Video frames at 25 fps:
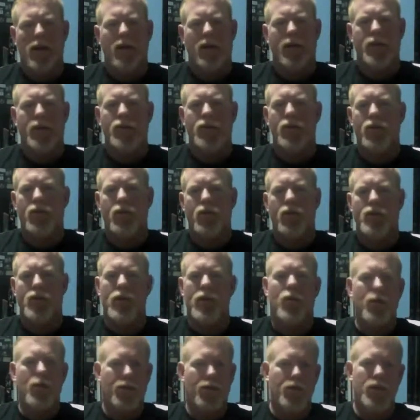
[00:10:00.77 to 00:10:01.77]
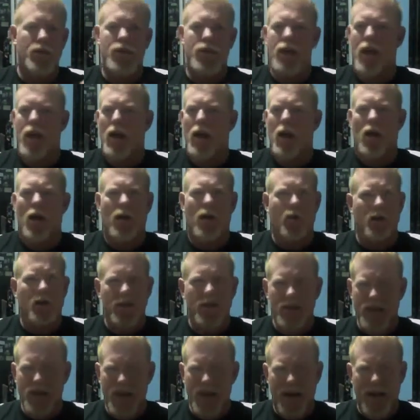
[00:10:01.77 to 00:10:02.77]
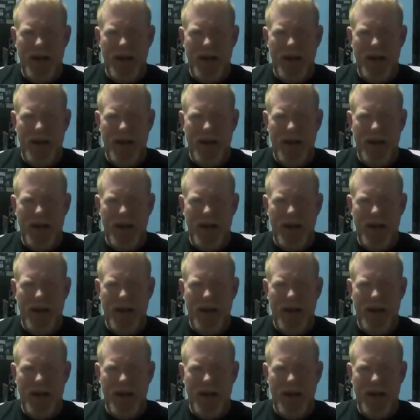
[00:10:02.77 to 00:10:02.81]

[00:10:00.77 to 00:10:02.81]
So of course I went through the dialogue. Well, isn't that an